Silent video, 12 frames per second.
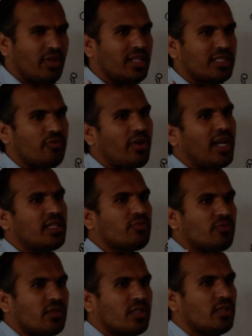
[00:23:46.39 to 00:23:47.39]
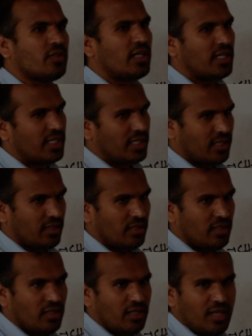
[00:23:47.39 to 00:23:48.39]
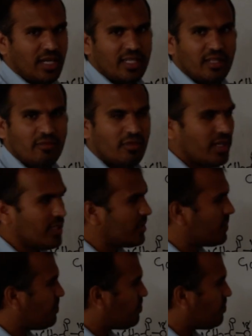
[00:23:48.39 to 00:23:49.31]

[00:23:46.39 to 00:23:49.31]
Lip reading: this wax board you heard. Otherwise,